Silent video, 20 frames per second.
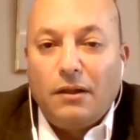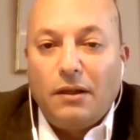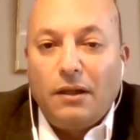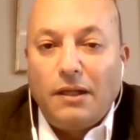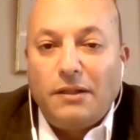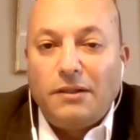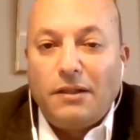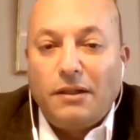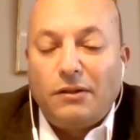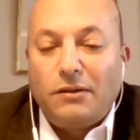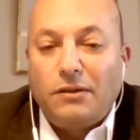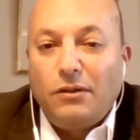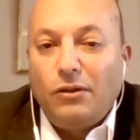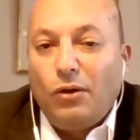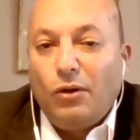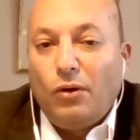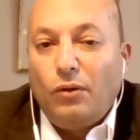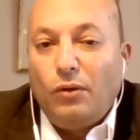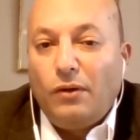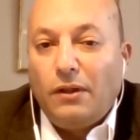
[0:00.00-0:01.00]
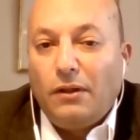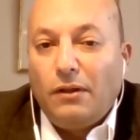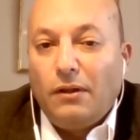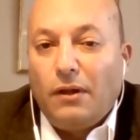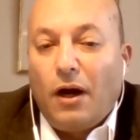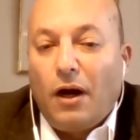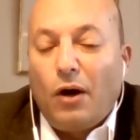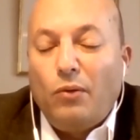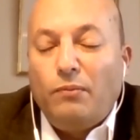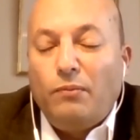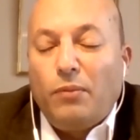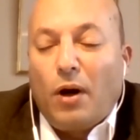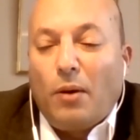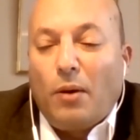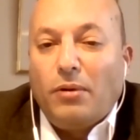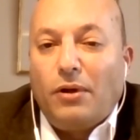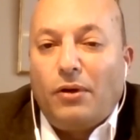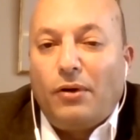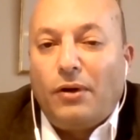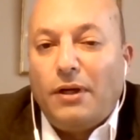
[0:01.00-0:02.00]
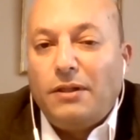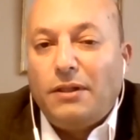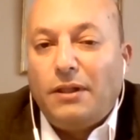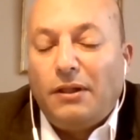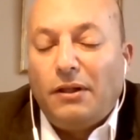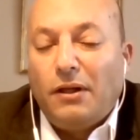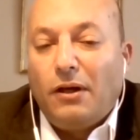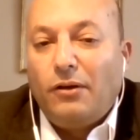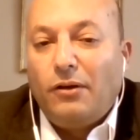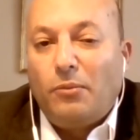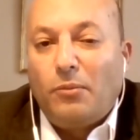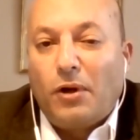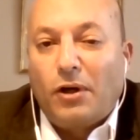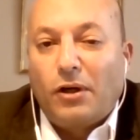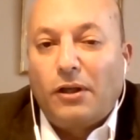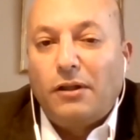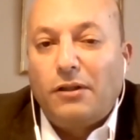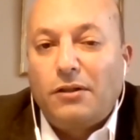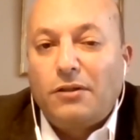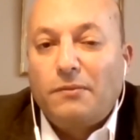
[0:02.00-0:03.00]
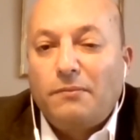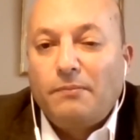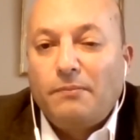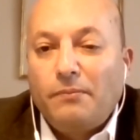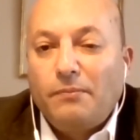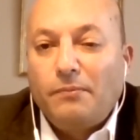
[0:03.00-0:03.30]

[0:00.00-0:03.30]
is it known, and how popular is it in other markets?